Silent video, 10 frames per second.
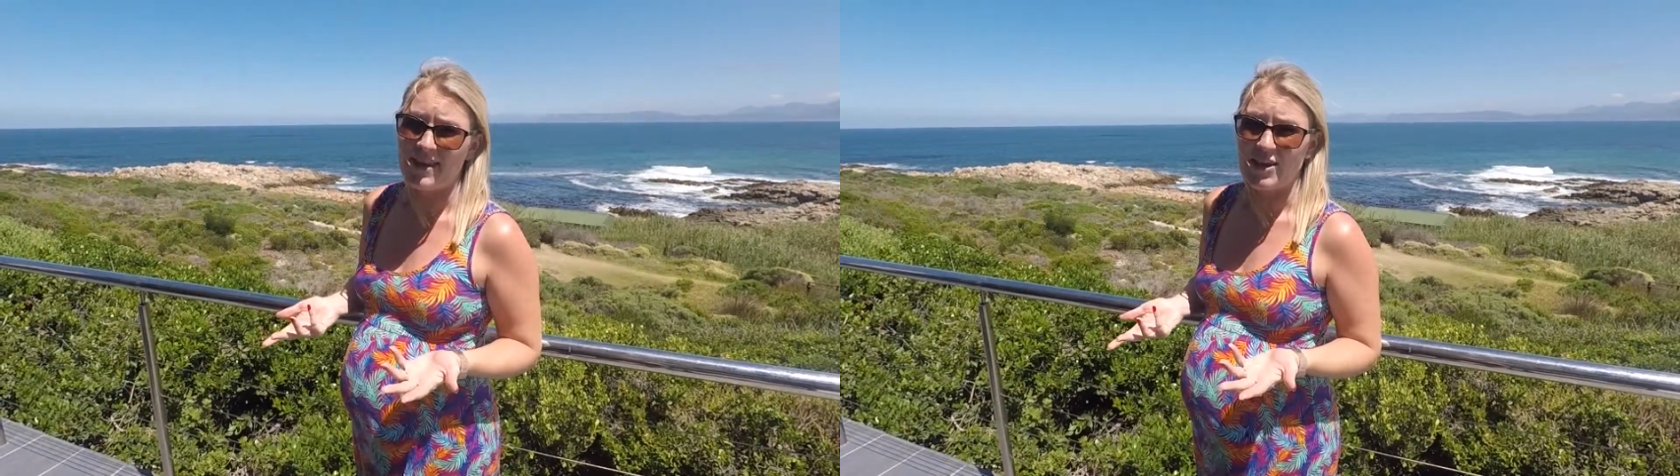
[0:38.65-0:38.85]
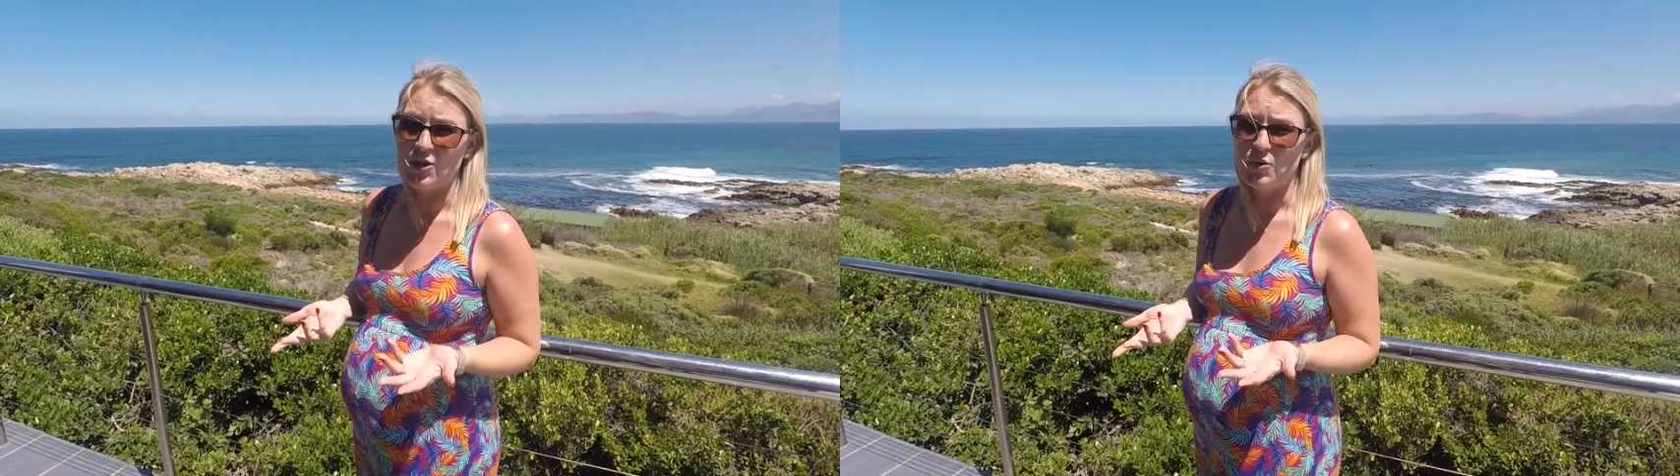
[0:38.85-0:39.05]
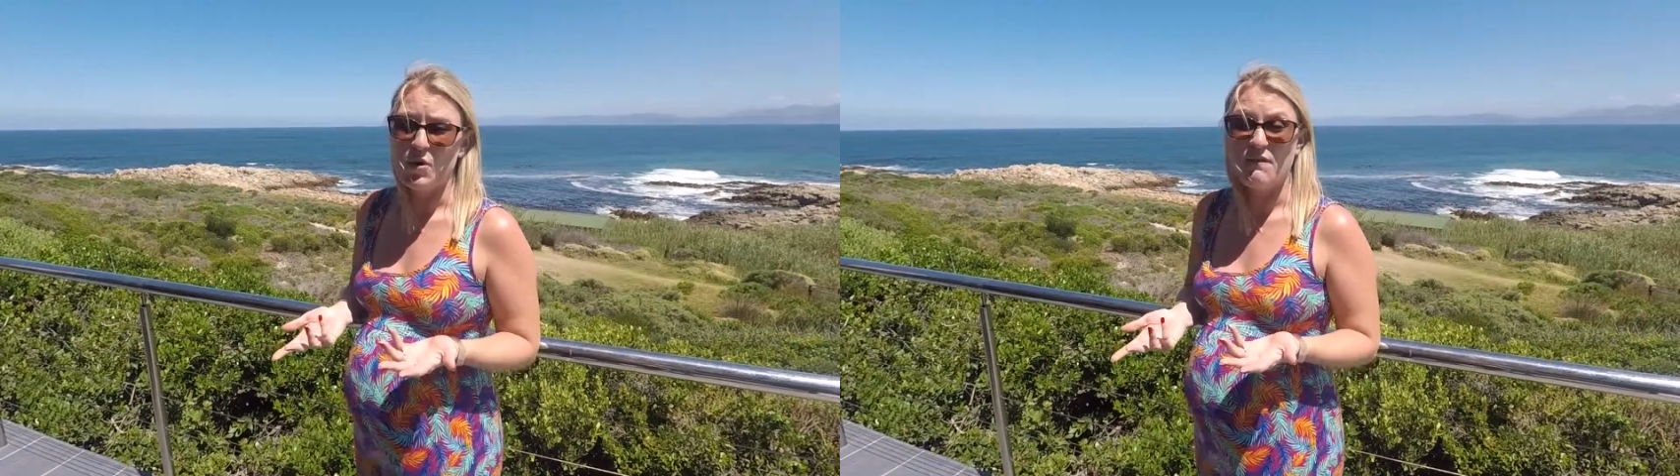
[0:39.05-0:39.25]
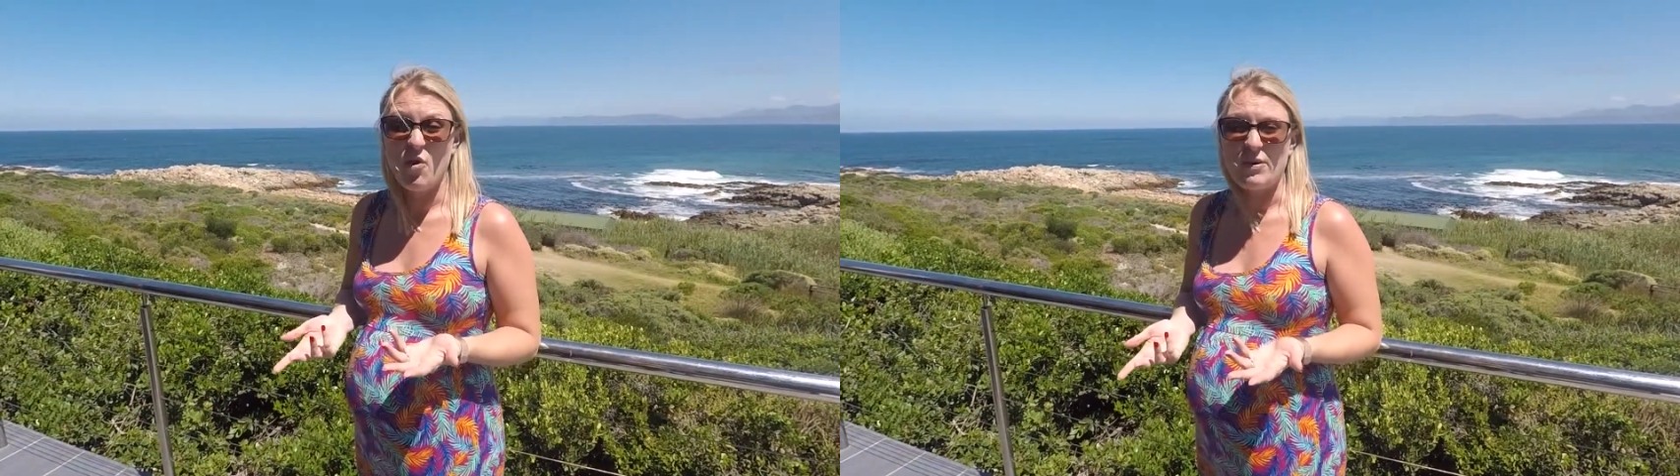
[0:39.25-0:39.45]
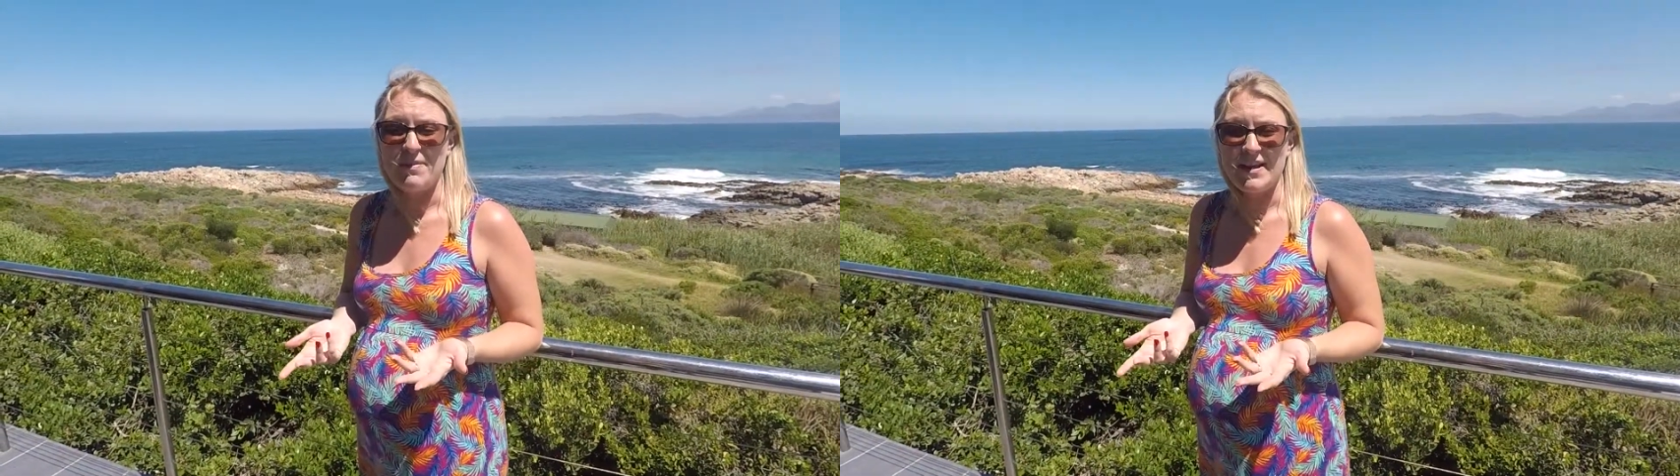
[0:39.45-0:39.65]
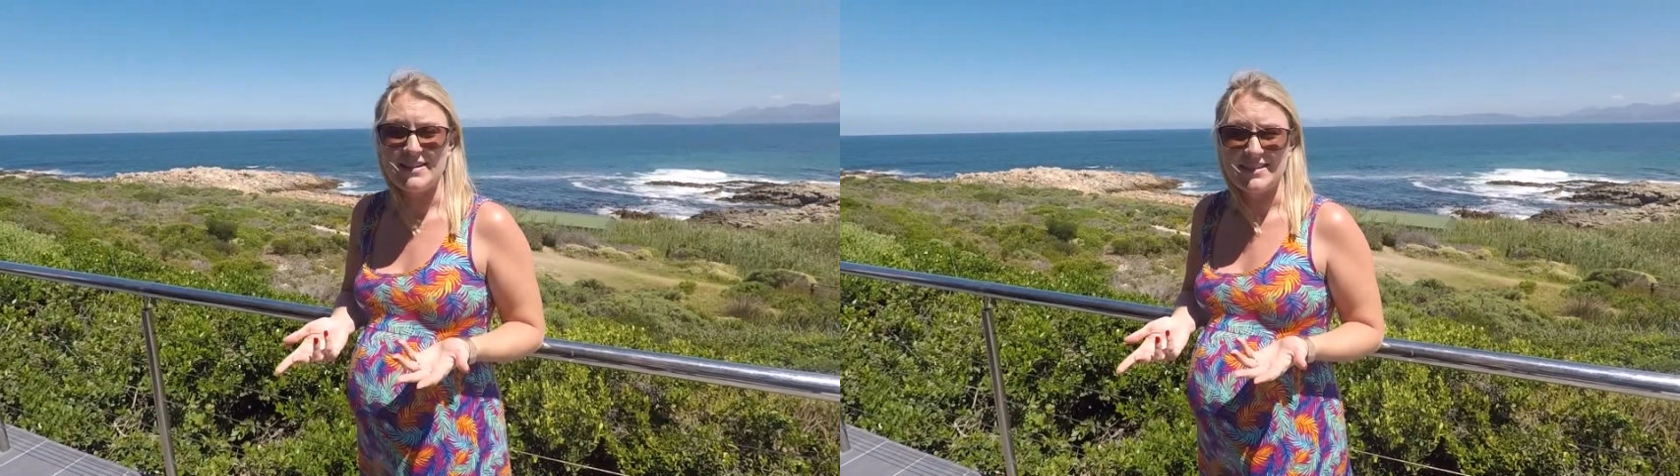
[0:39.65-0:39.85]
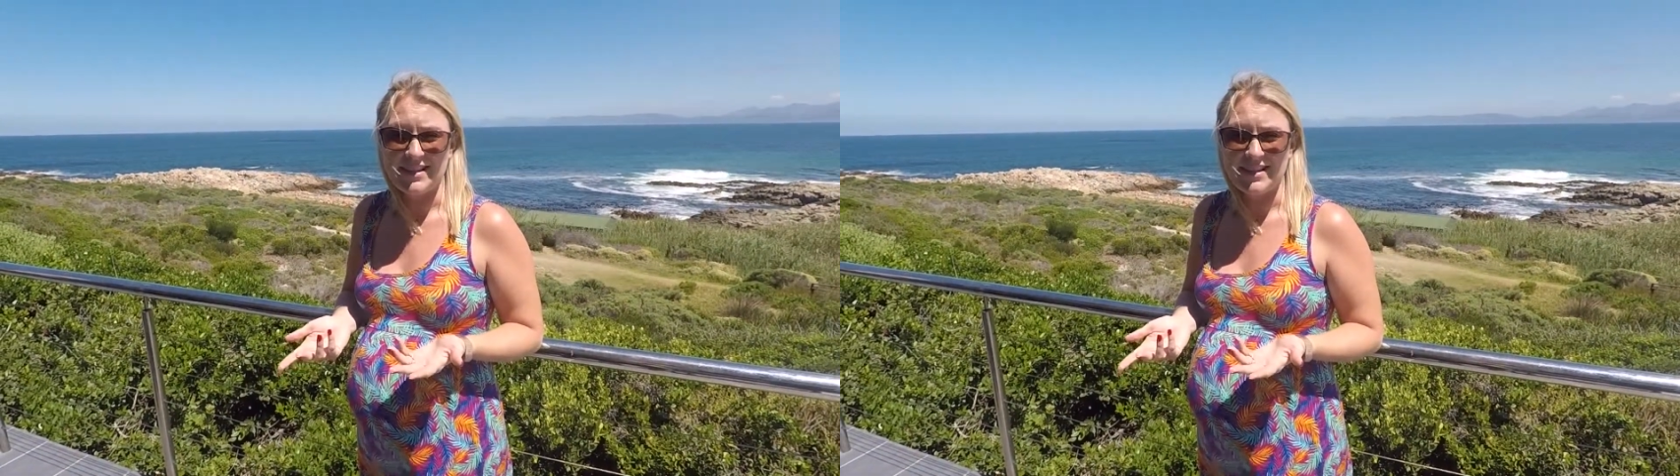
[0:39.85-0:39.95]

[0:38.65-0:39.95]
that you avoid places